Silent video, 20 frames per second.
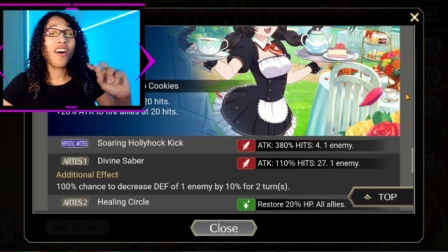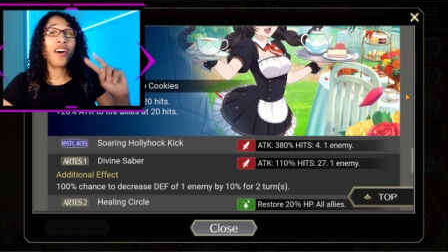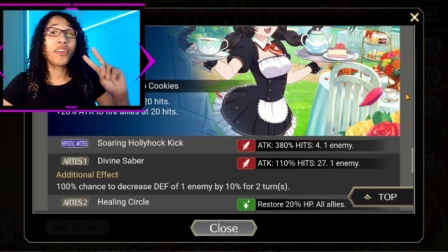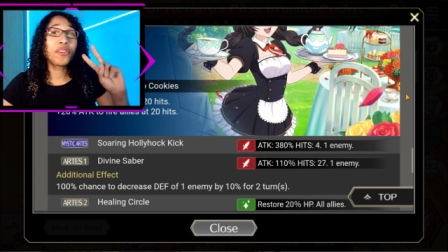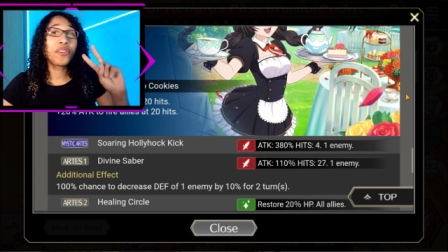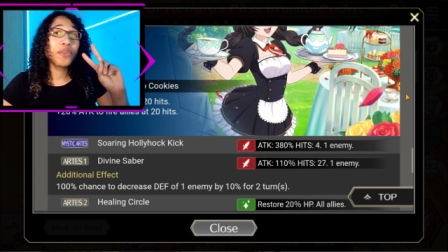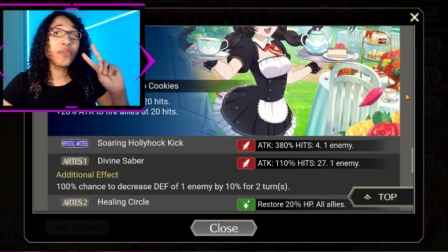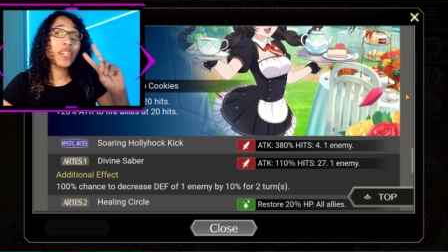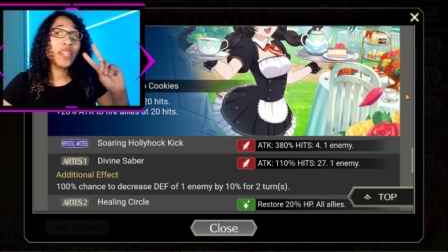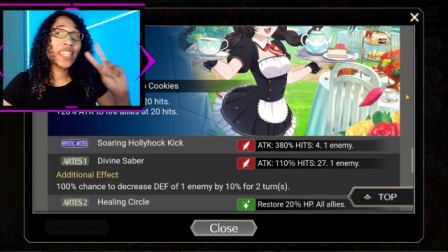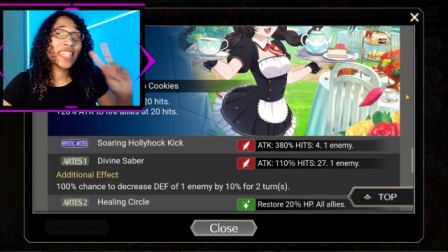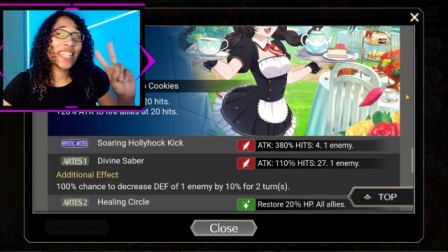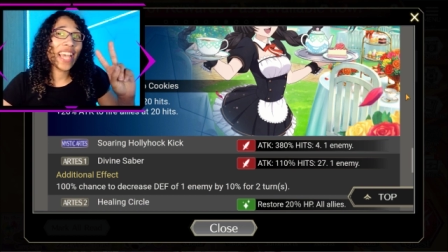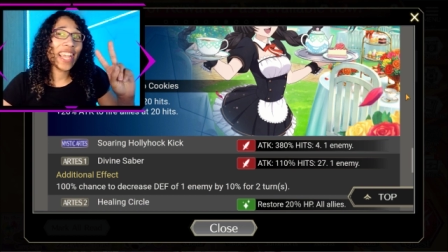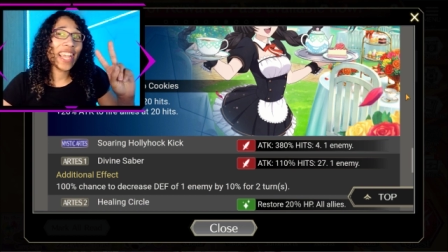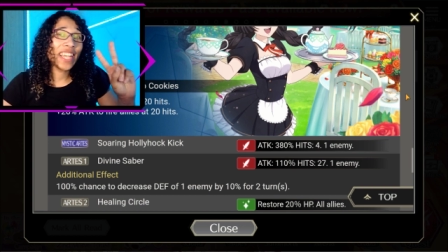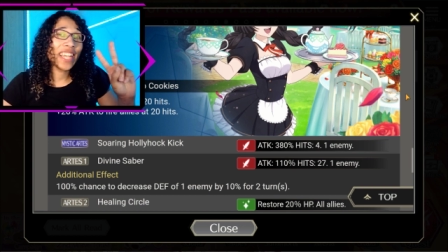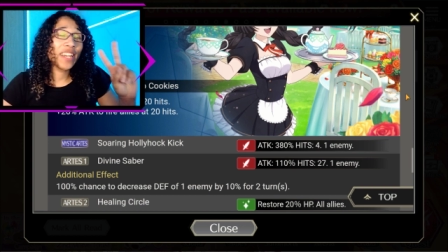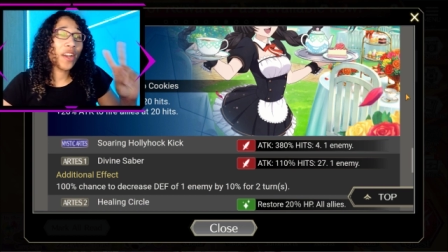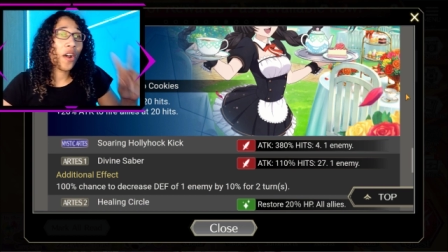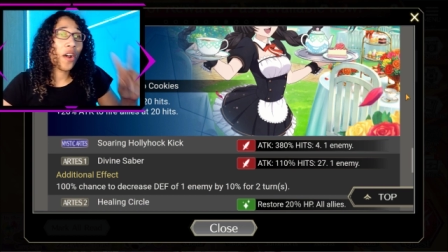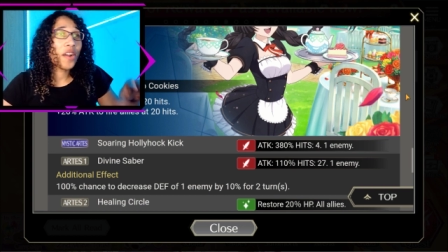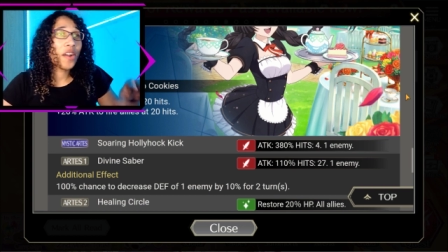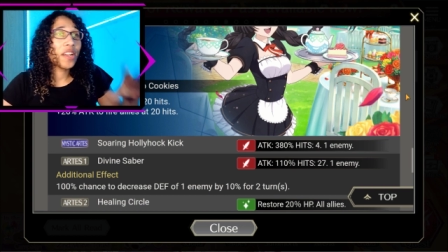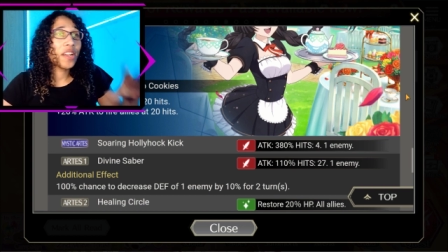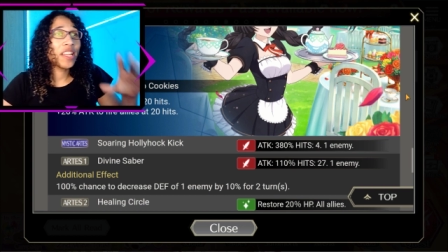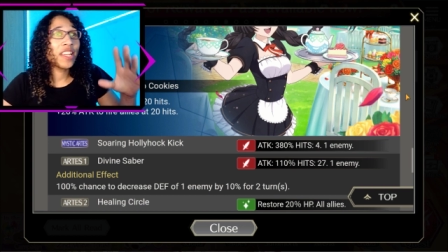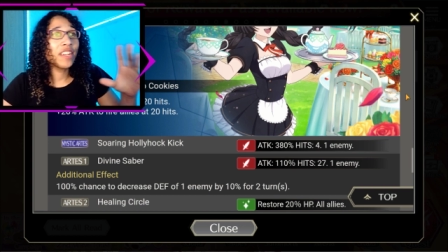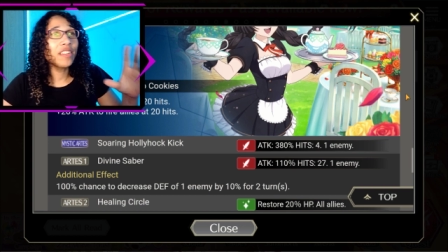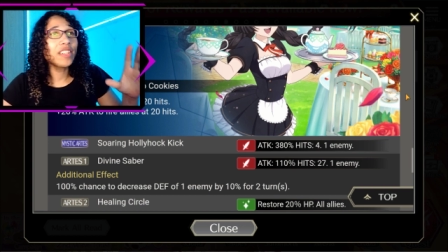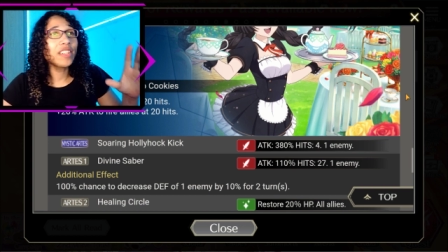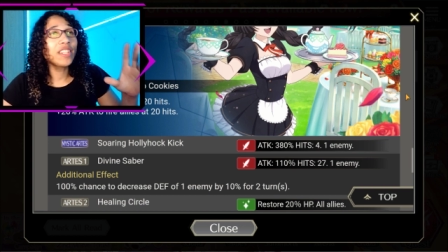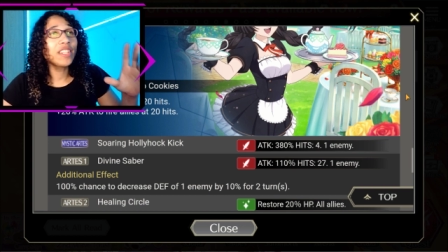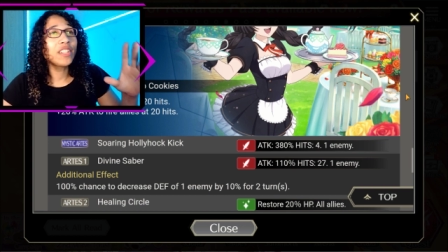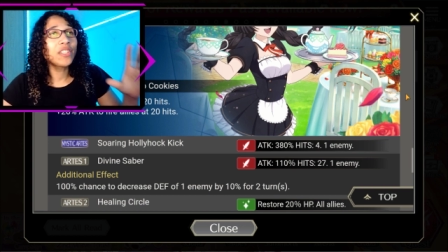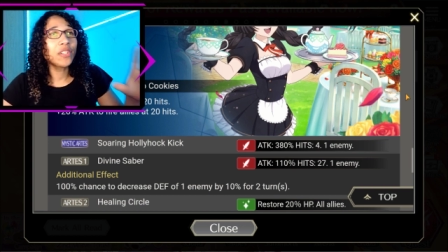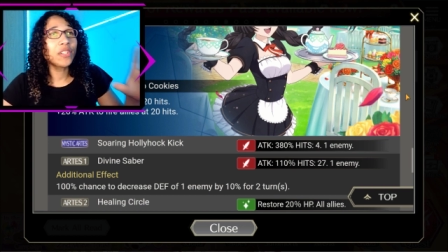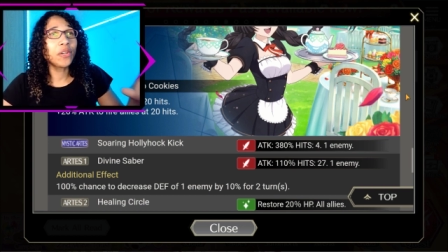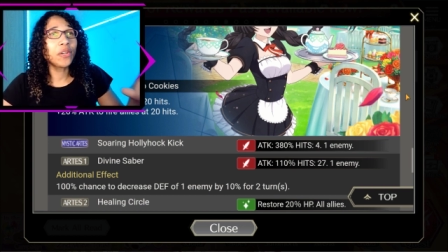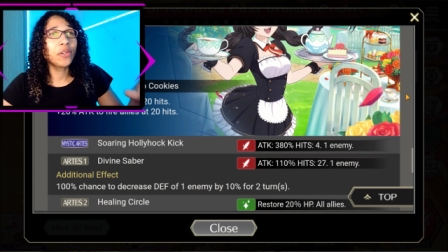Onto her second art, Healing
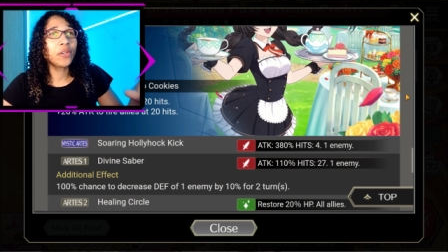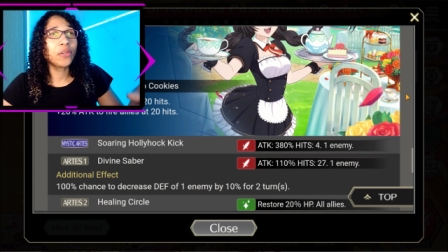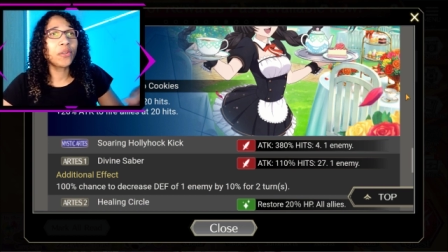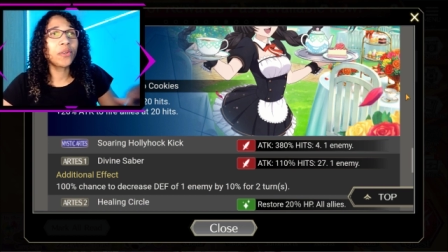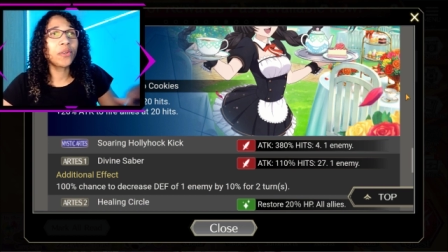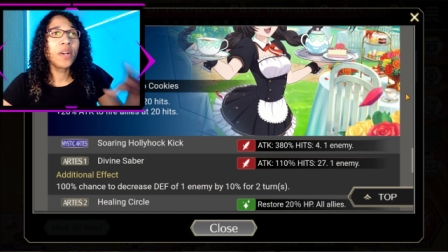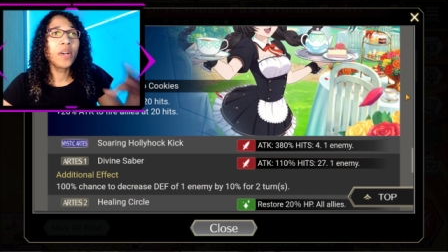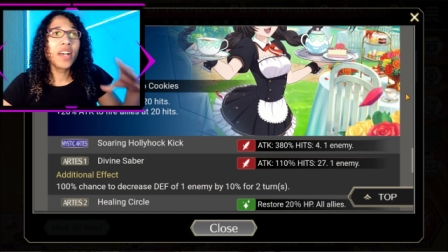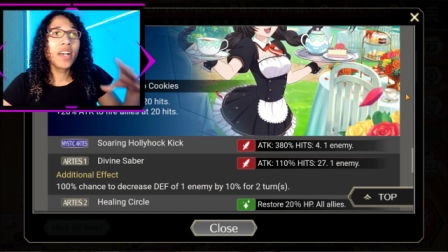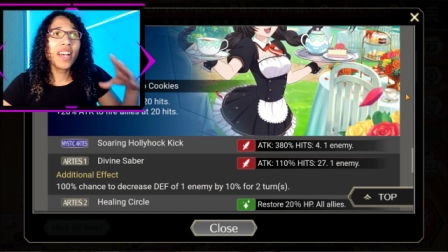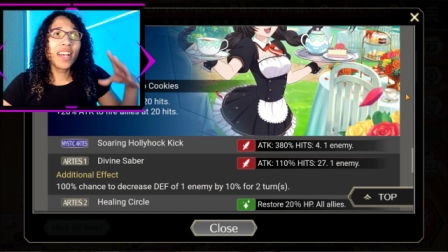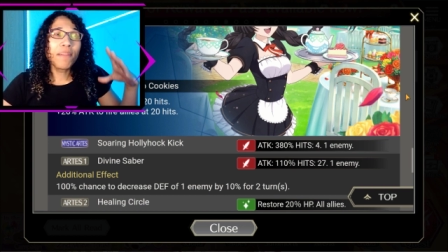Circle,